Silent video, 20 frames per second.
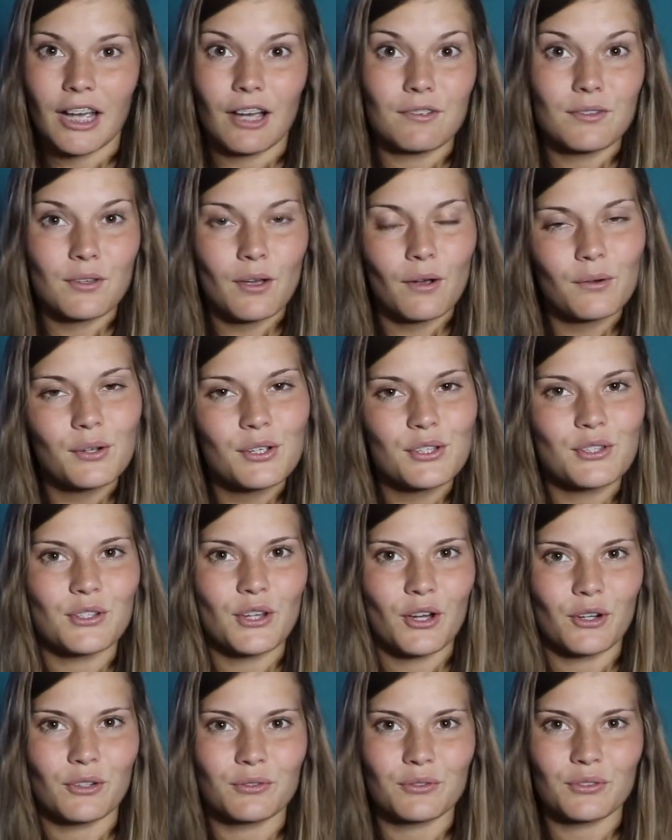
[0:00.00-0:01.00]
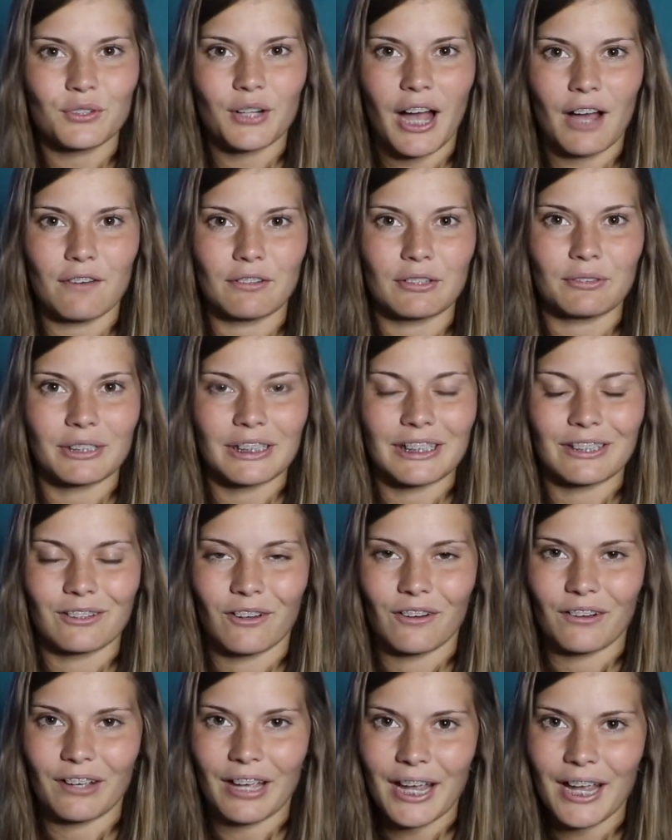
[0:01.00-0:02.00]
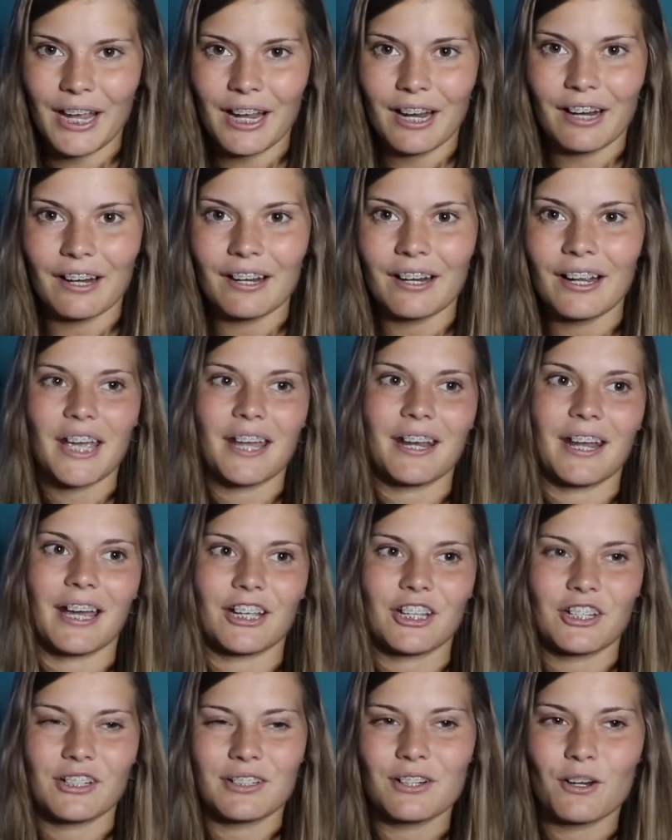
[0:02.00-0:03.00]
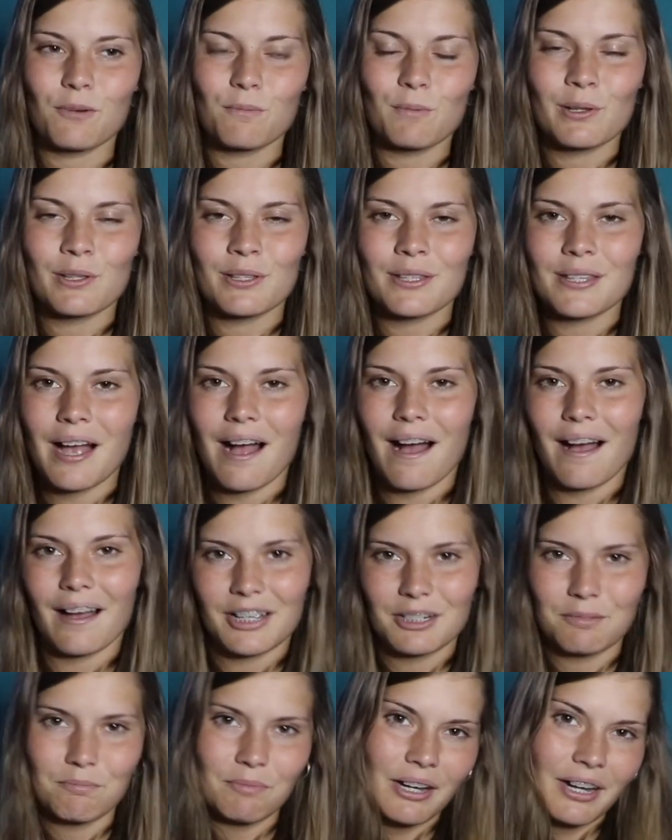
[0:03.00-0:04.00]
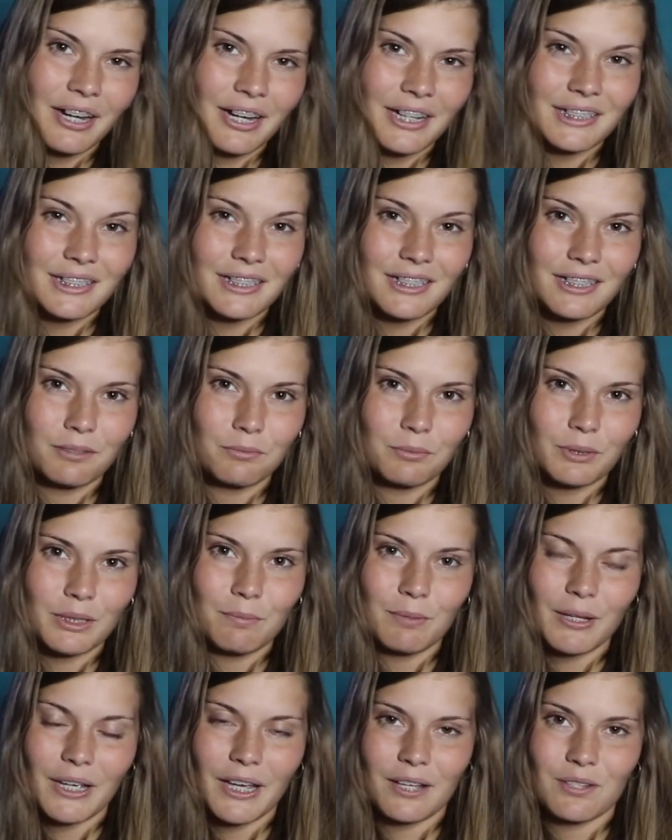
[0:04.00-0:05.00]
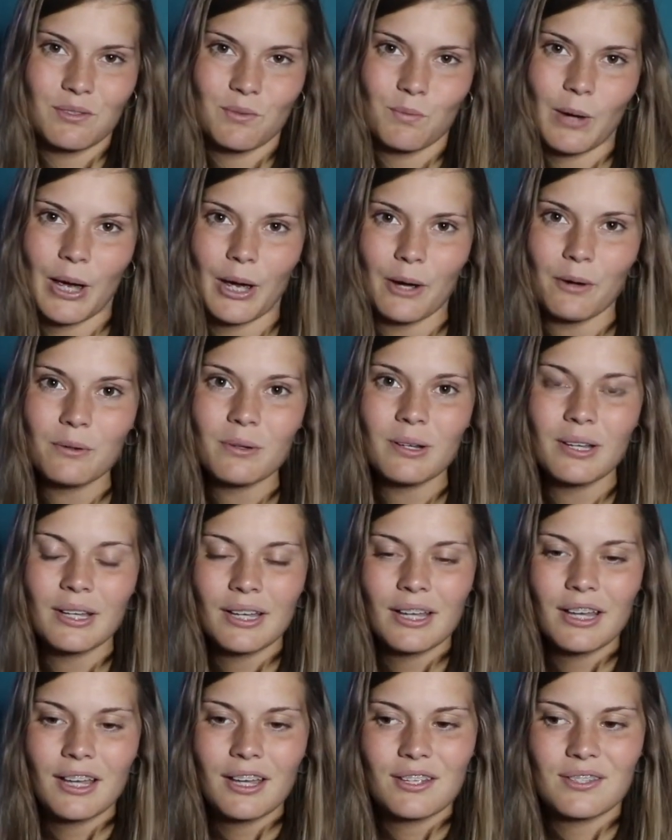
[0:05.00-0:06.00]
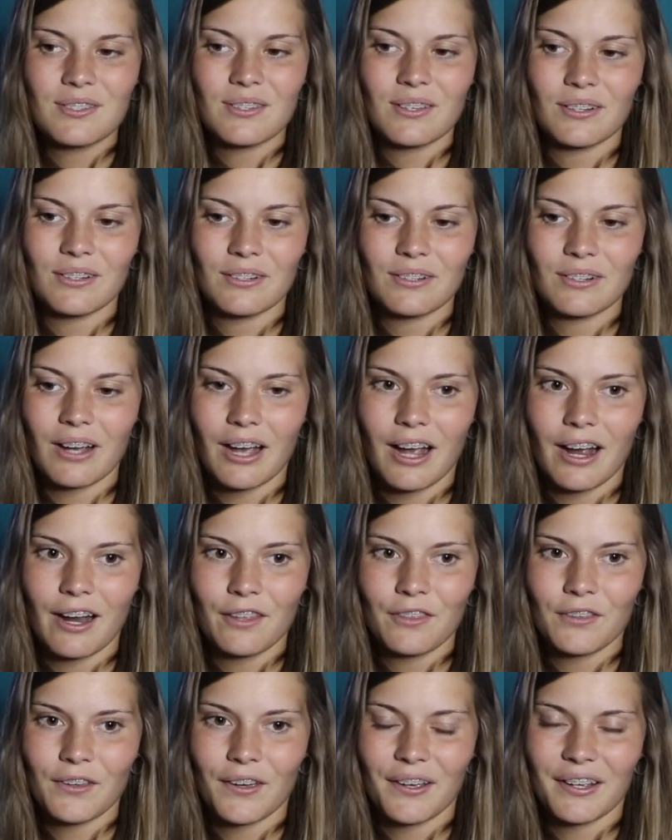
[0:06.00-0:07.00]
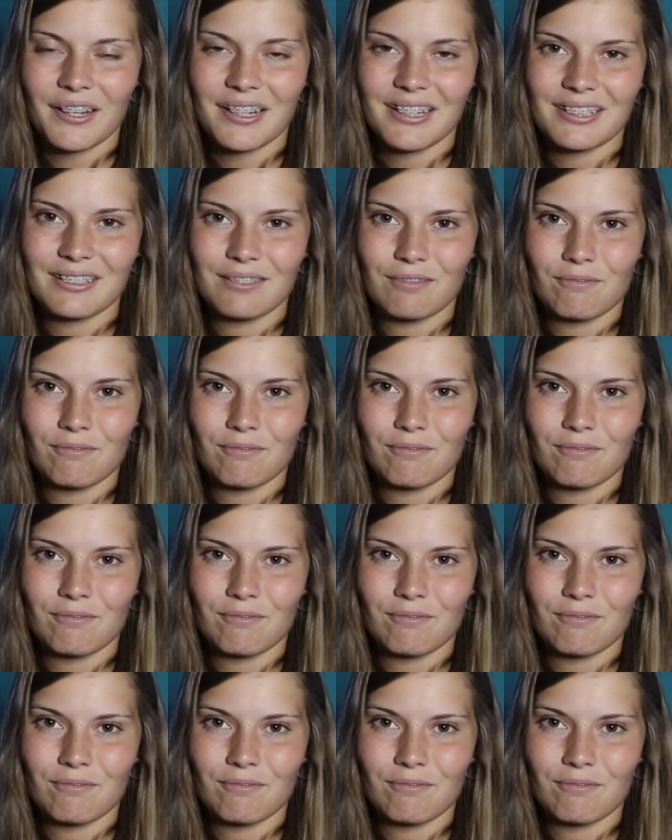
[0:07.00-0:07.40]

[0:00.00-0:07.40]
I was always known for having really long hair and I could almost hide behind it a wee bit as well. So I thought,